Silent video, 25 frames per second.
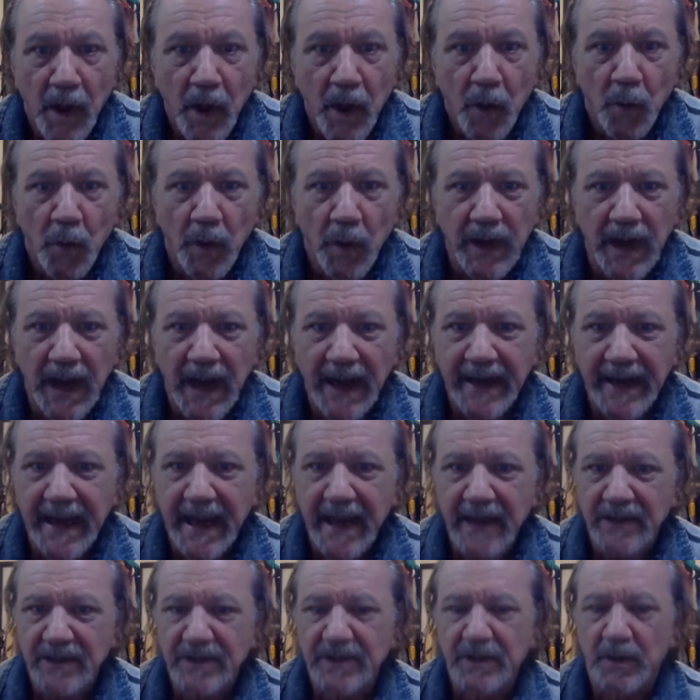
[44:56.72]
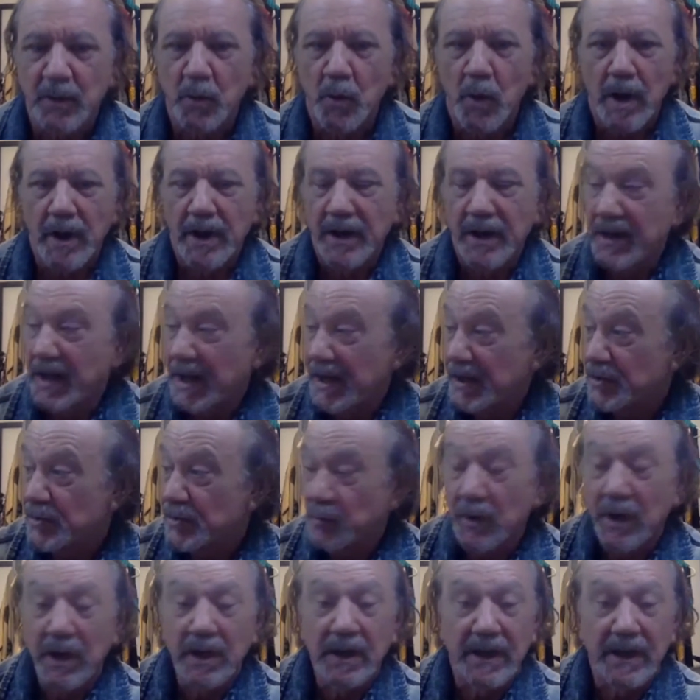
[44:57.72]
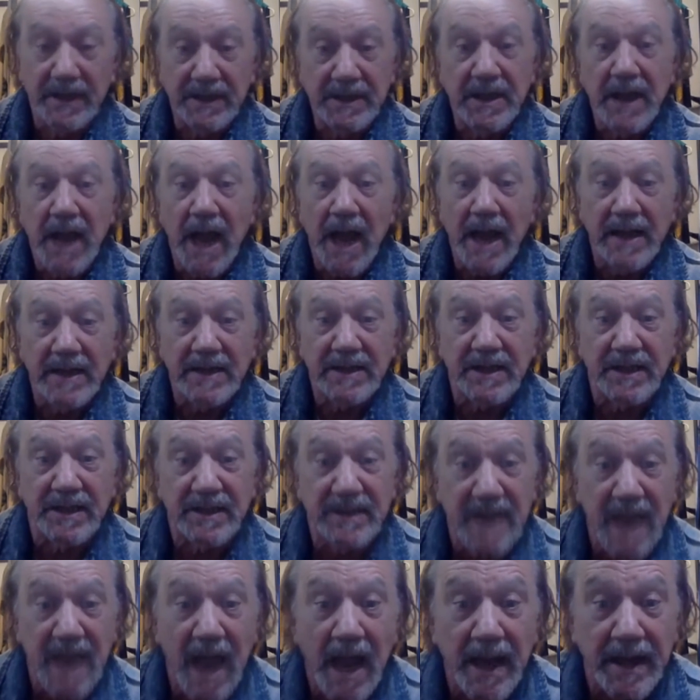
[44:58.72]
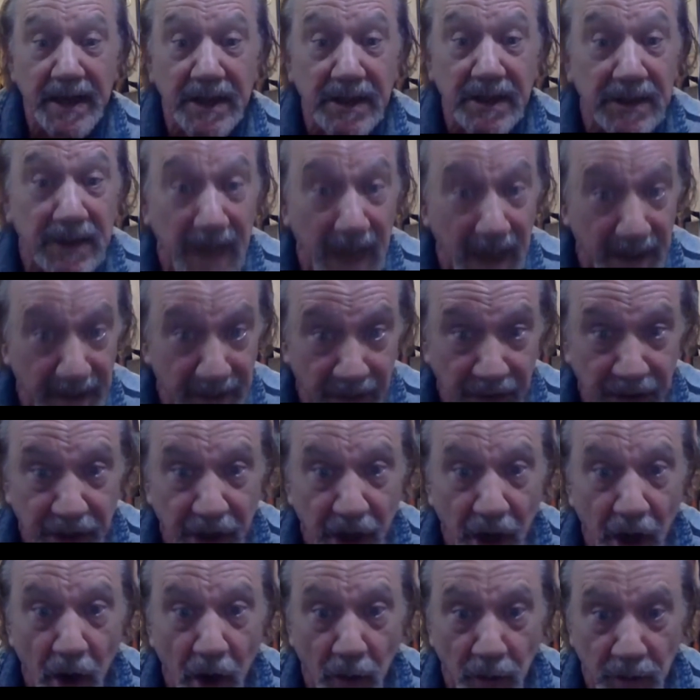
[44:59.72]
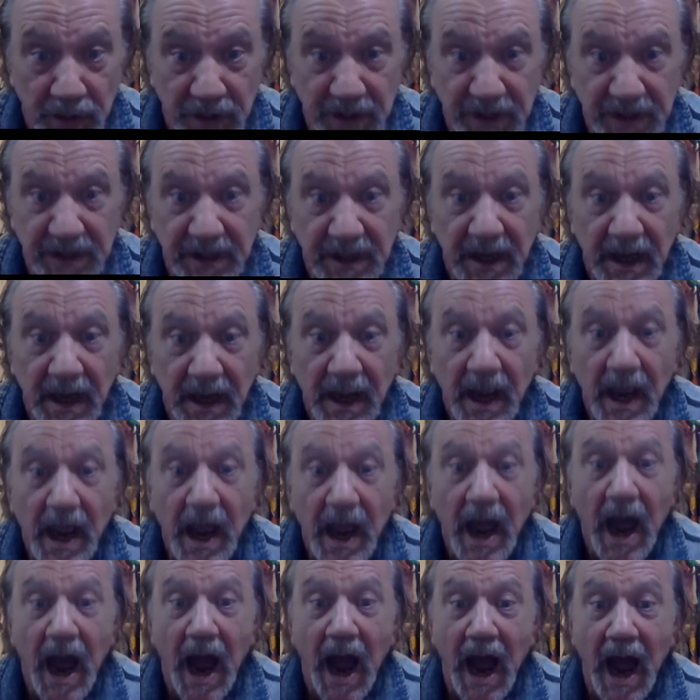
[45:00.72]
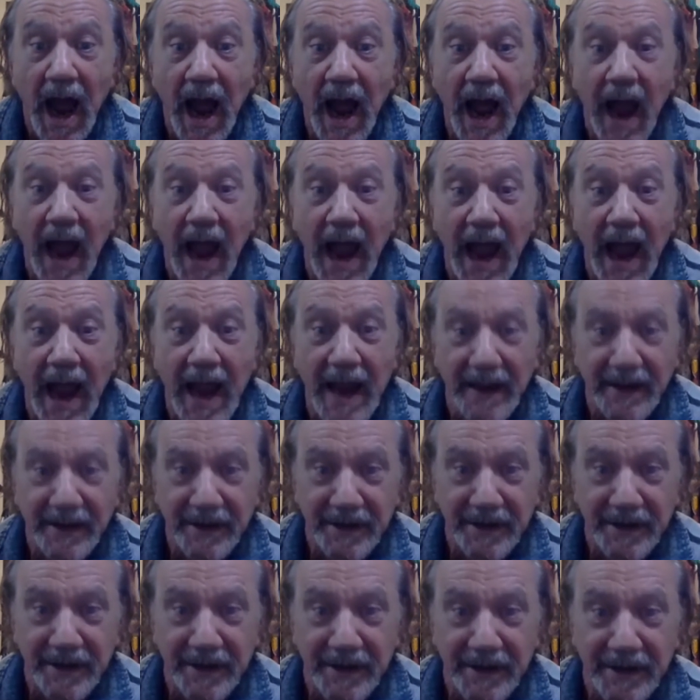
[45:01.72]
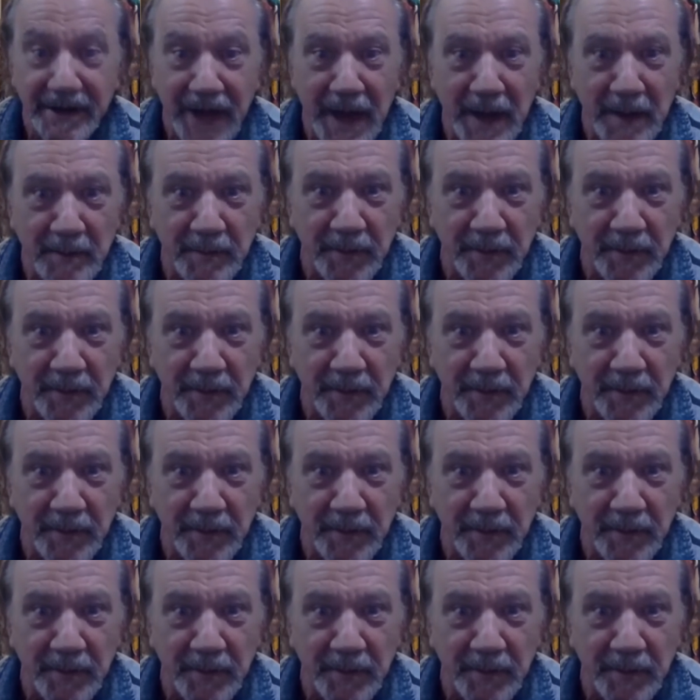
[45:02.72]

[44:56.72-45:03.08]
when I get one of these really nice Italian leather coats, I think